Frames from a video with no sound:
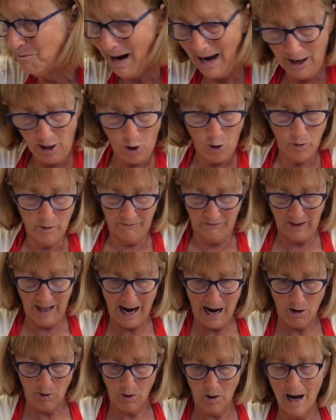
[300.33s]
my oat
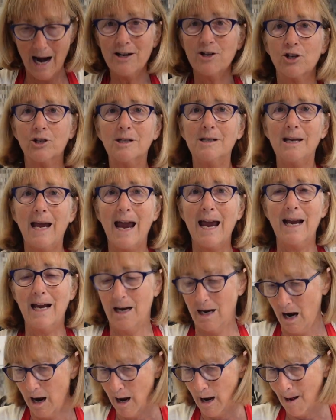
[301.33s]
flour. I just take
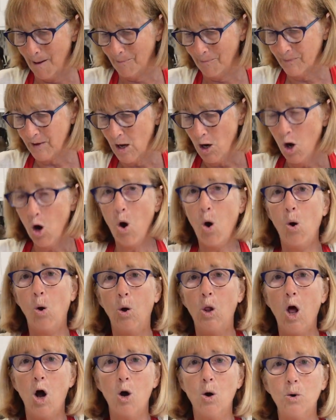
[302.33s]
um,
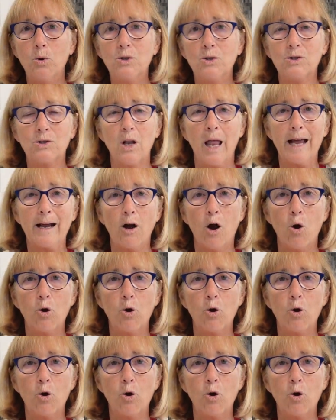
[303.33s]
whole oats, like